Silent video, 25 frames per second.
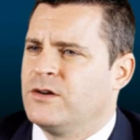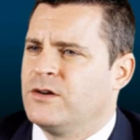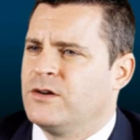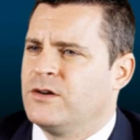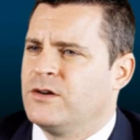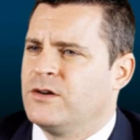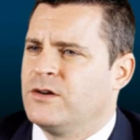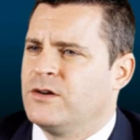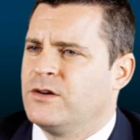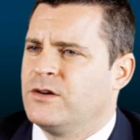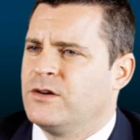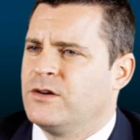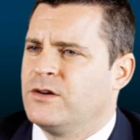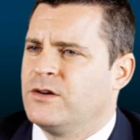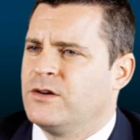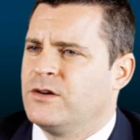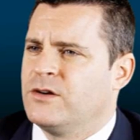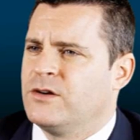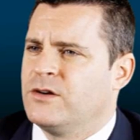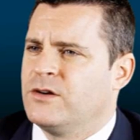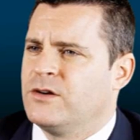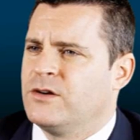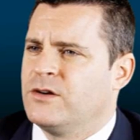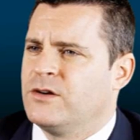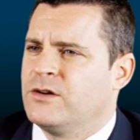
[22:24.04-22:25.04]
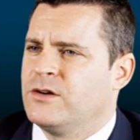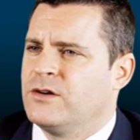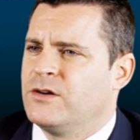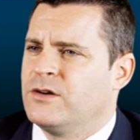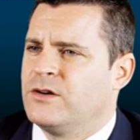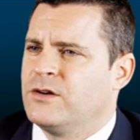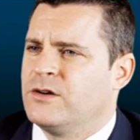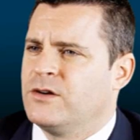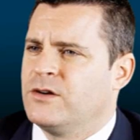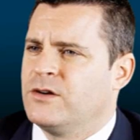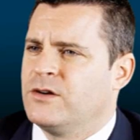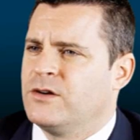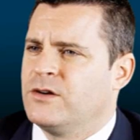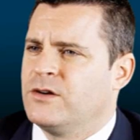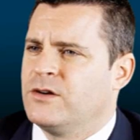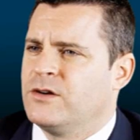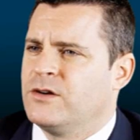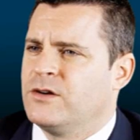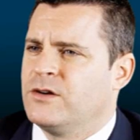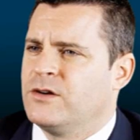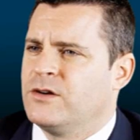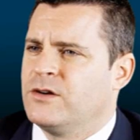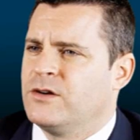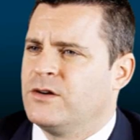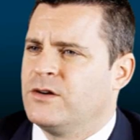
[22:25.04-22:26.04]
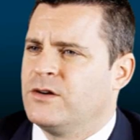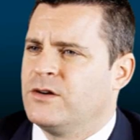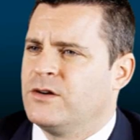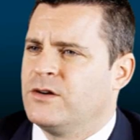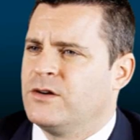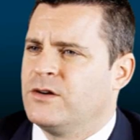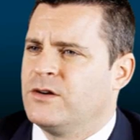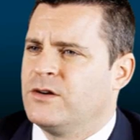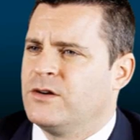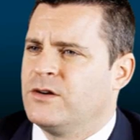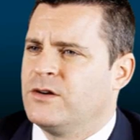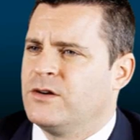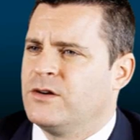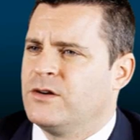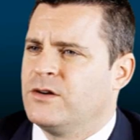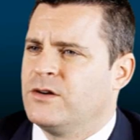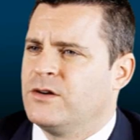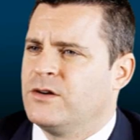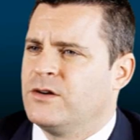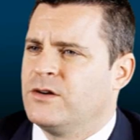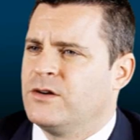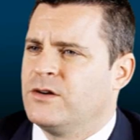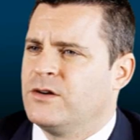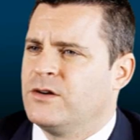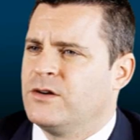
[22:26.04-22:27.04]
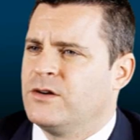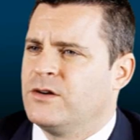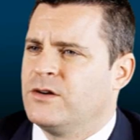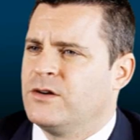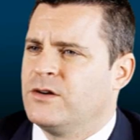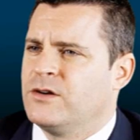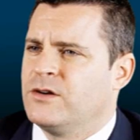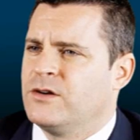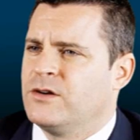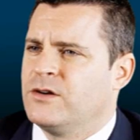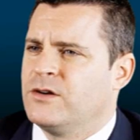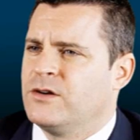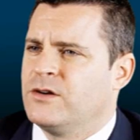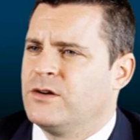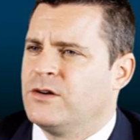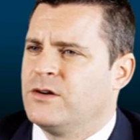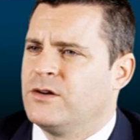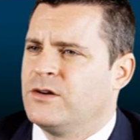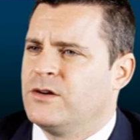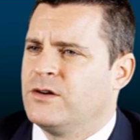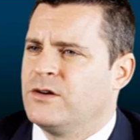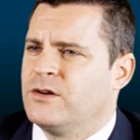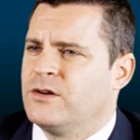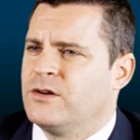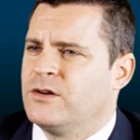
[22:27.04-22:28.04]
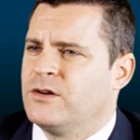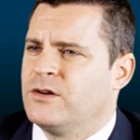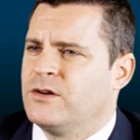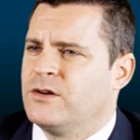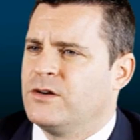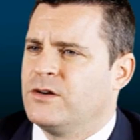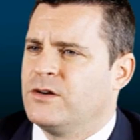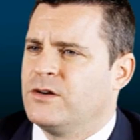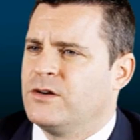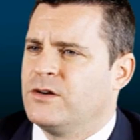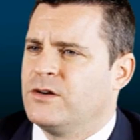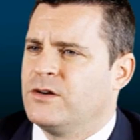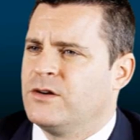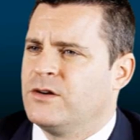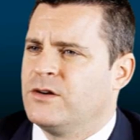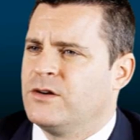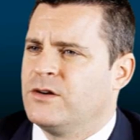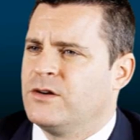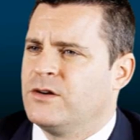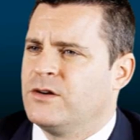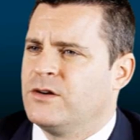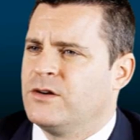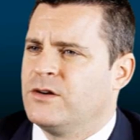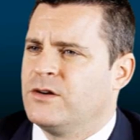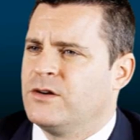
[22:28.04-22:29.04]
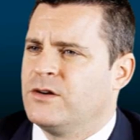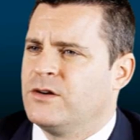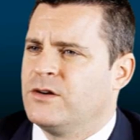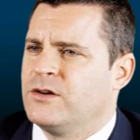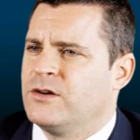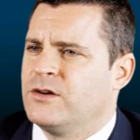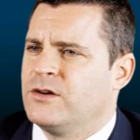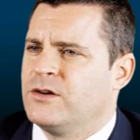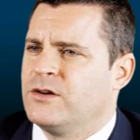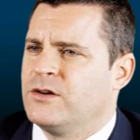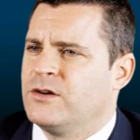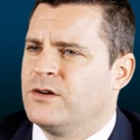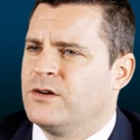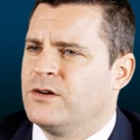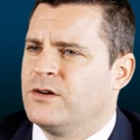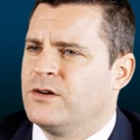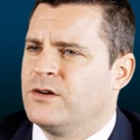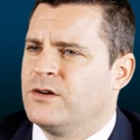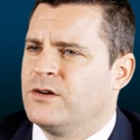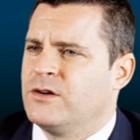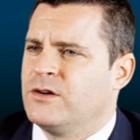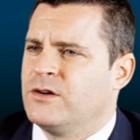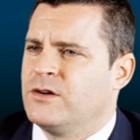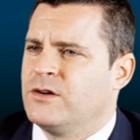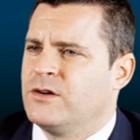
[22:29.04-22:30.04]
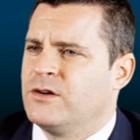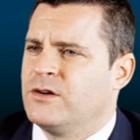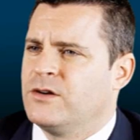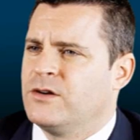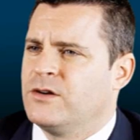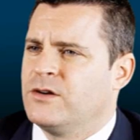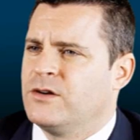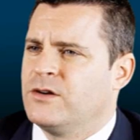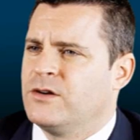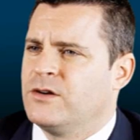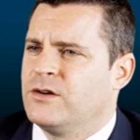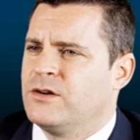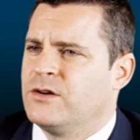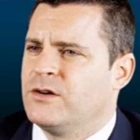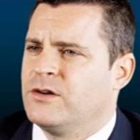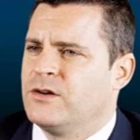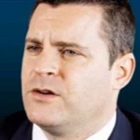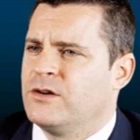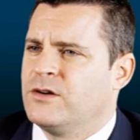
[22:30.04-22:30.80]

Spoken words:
[no speech]